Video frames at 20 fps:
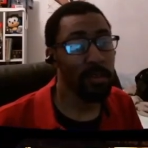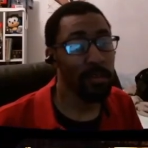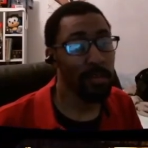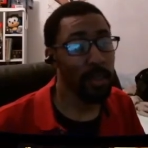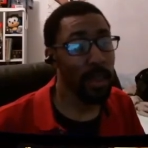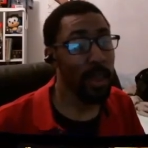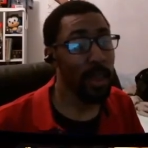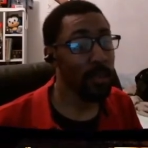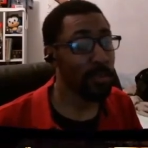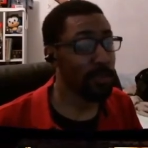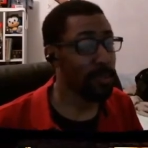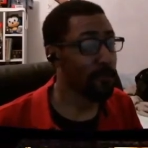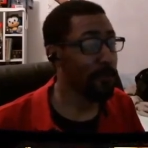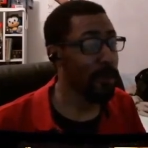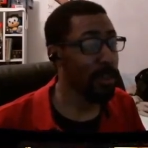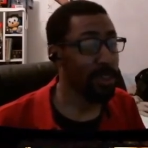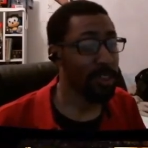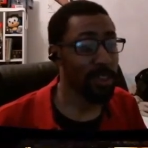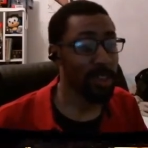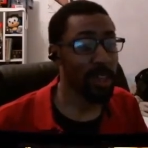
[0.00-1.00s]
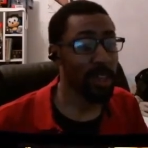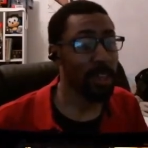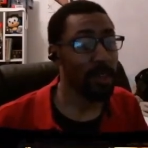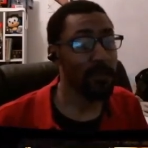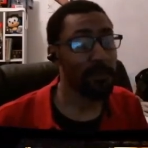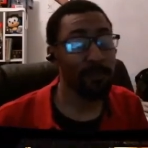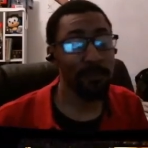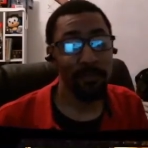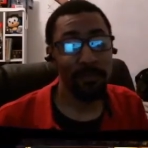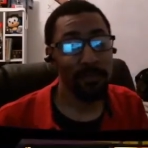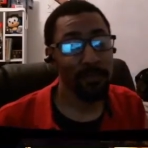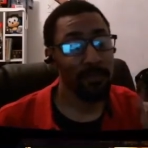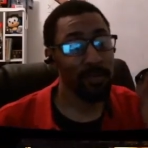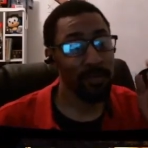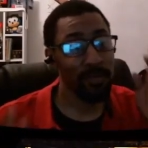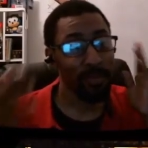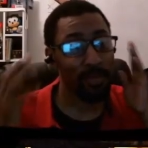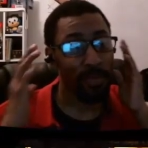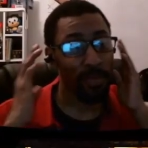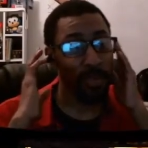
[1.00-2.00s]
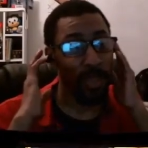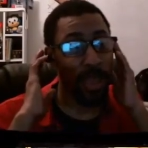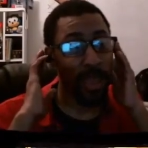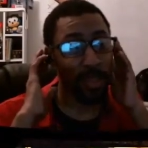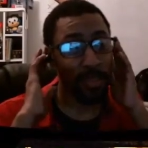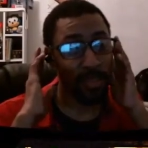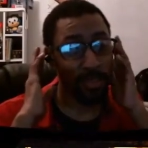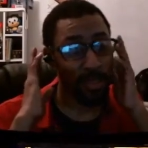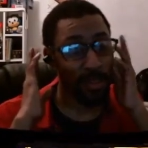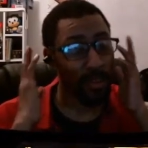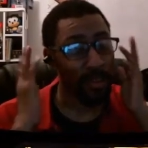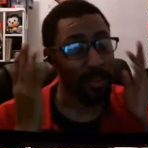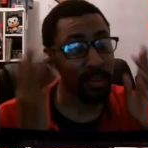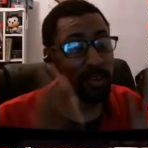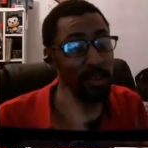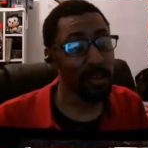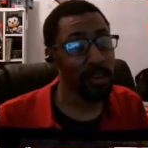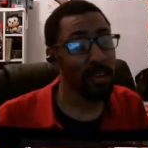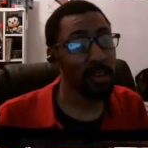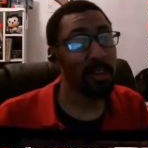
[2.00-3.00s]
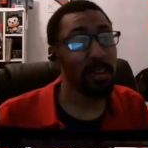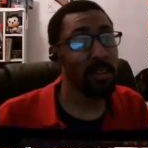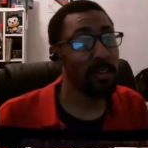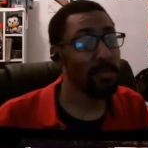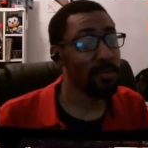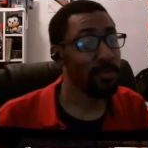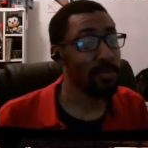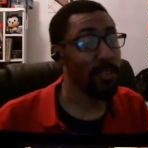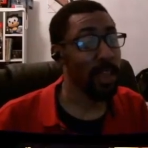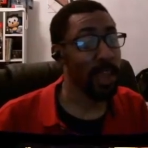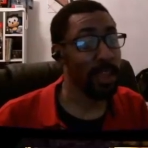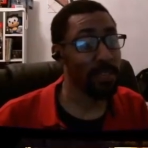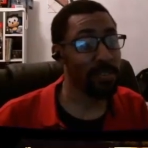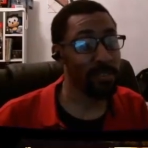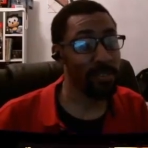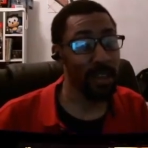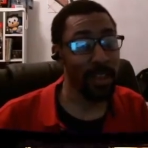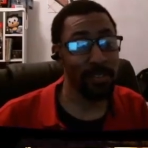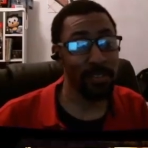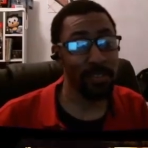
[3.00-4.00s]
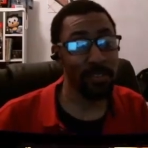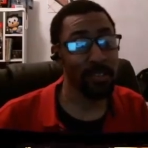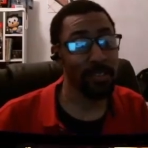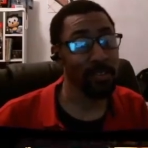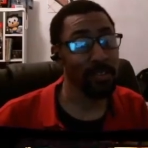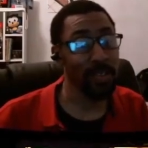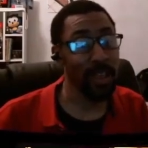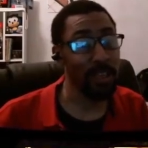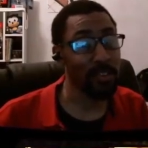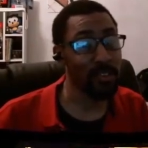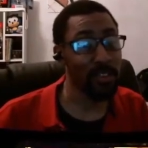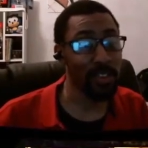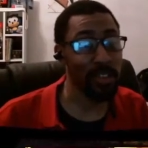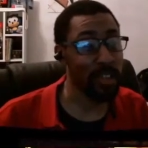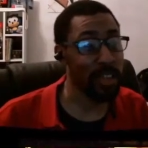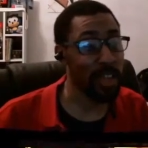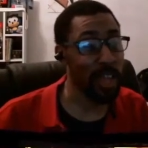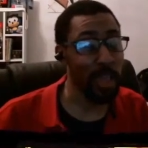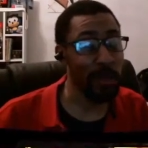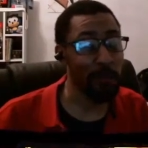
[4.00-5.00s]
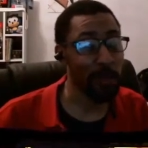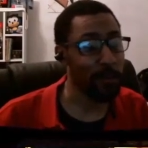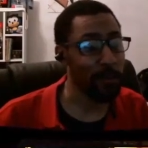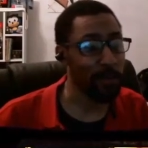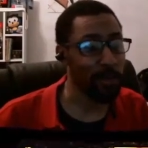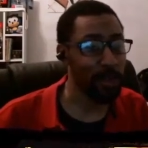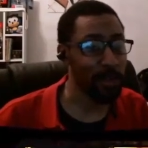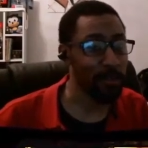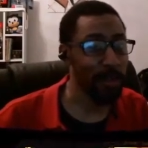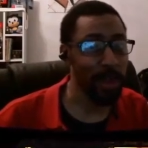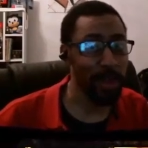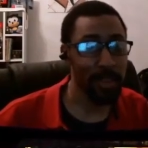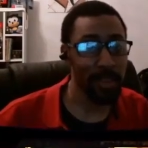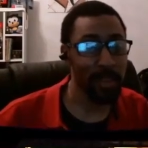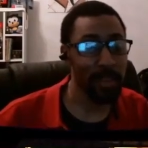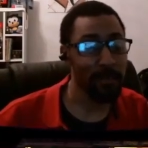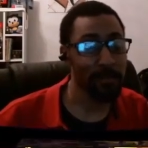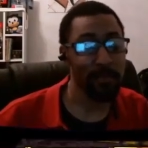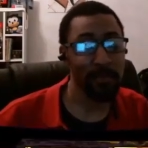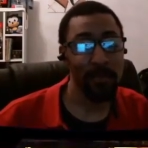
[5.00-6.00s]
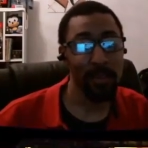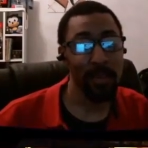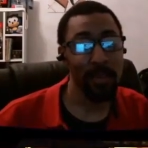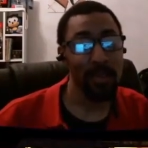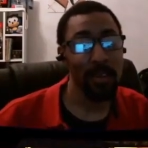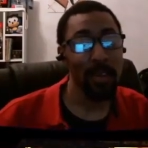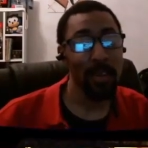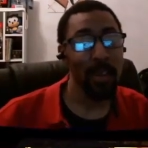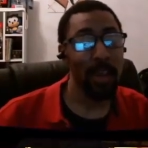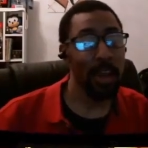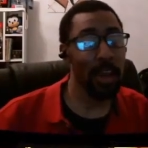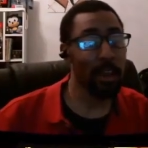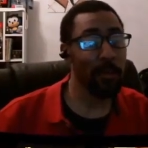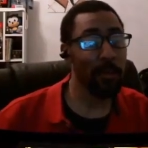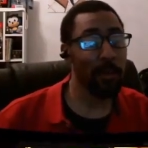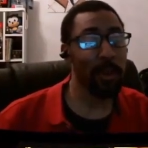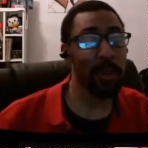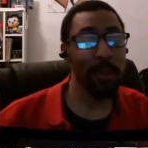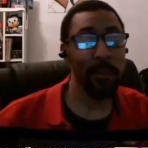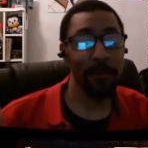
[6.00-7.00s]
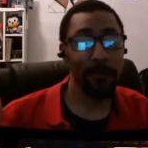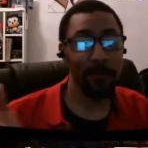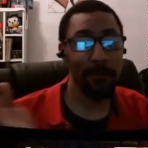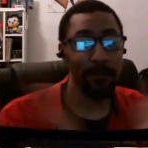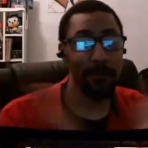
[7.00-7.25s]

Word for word: yeah, suffice to say, that's uh, that's that's uh, that's just the game we played back then. Anyway,